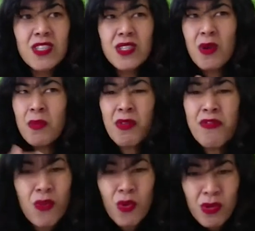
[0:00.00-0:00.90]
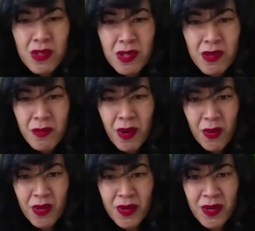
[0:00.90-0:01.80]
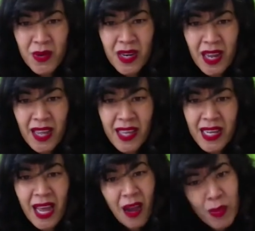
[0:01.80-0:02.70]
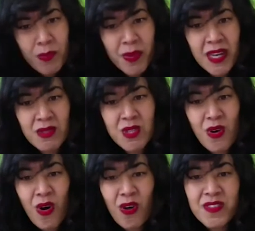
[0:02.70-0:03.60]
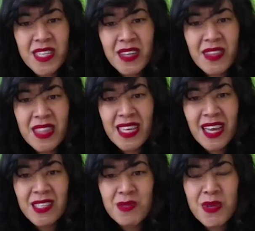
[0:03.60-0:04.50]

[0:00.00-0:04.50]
So don't be fooled by what we look like and how we pin our scarves and everything else,